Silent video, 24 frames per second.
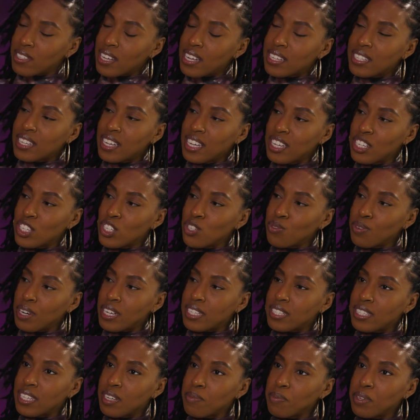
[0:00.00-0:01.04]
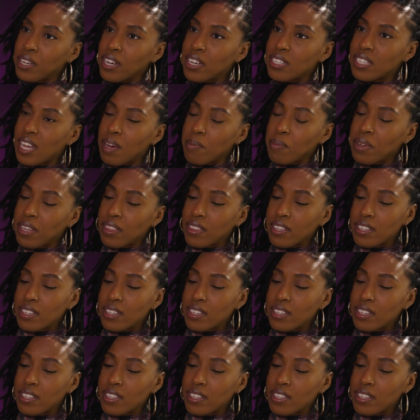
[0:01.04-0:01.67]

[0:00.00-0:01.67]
that's interesting because I mean,